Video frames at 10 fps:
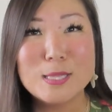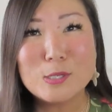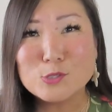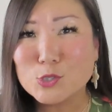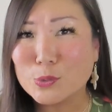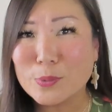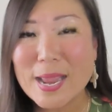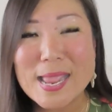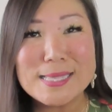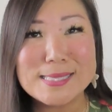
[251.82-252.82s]
little
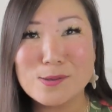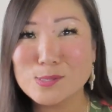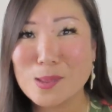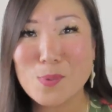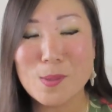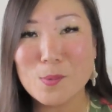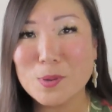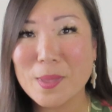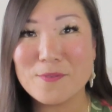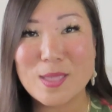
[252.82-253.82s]
trays. That was like probably
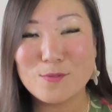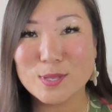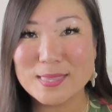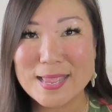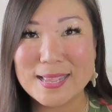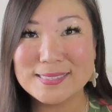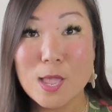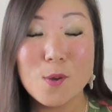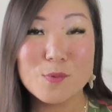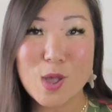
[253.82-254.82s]
one of my favorite things.
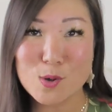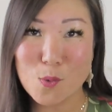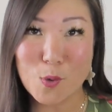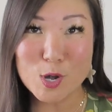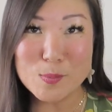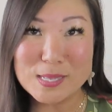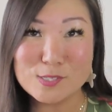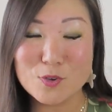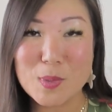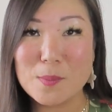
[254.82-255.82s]
We've gotten
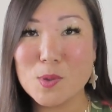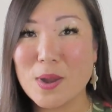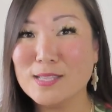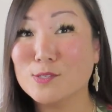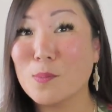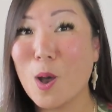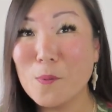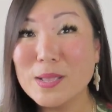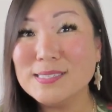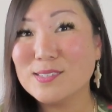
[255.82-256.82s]
ornaments from Amy Rice, so I'm
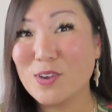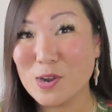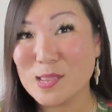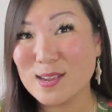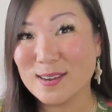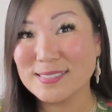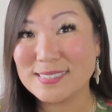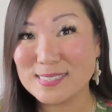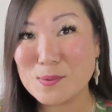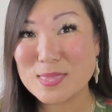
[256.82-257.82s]
always very curious
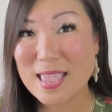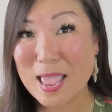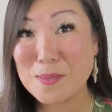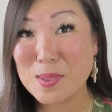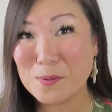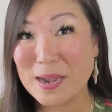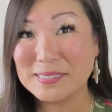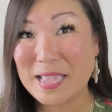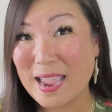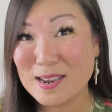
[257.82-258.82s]
to see what the Amy
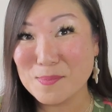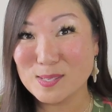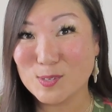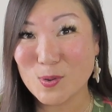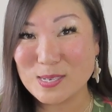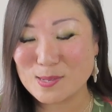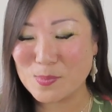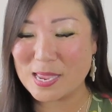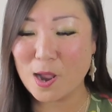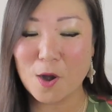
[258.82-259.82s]
Rice item is going to
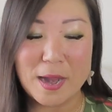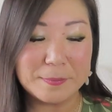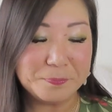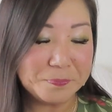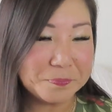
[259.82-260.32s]
be. All right.